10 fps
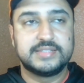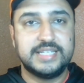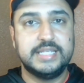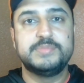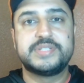
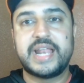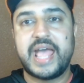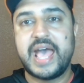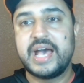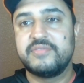teams that
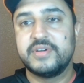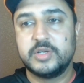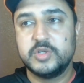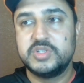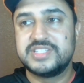have a
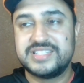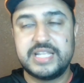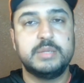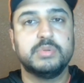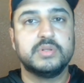good
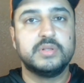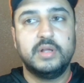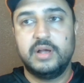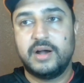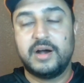
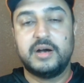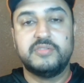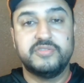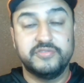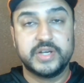stable
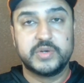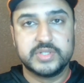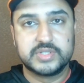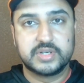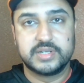of
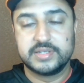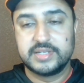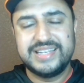veterans on it.